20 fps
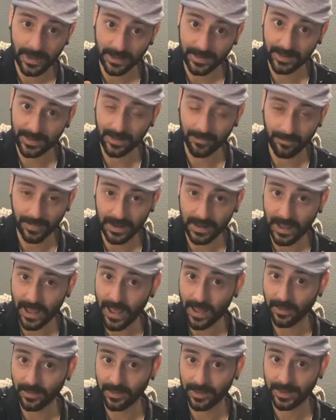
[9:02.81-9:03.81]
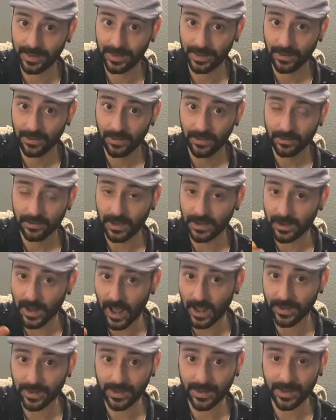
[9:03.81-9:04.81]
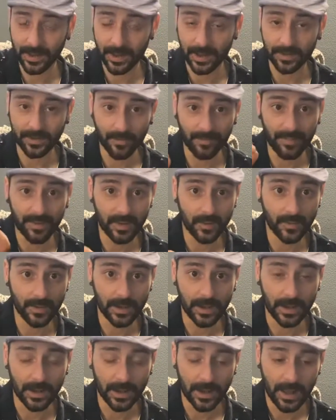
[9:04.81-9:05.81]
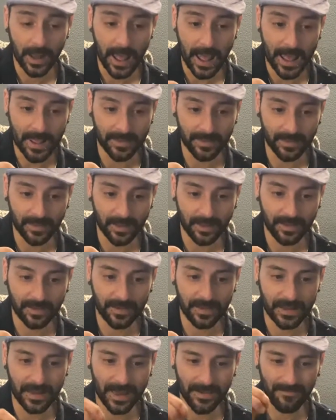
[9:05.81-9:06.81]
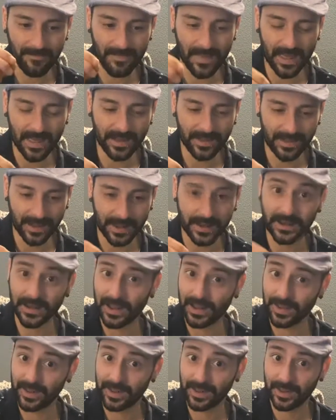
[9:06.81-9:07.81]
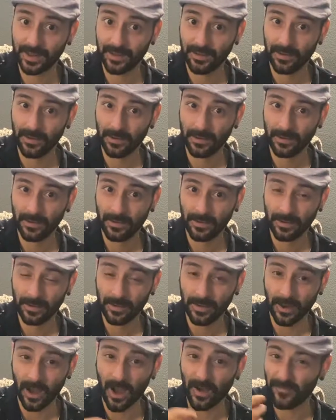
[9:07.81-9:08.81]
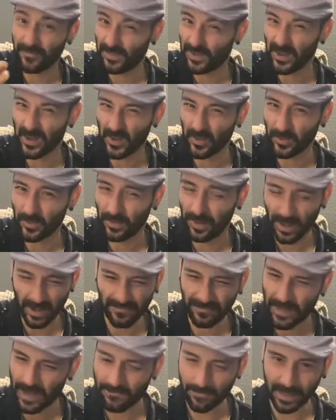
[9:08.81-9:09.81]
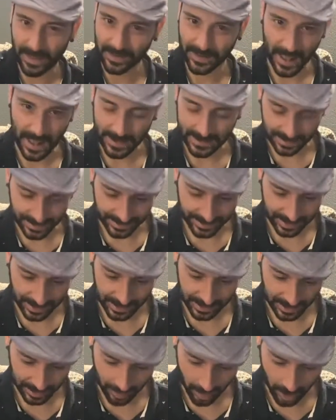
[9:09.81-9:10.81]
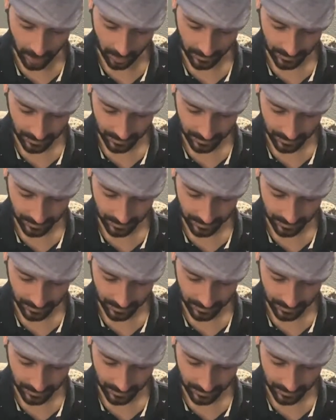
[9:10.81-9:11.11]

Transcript: somebody else did not see the beauty and the amazingness of you, if that makes any sense at all.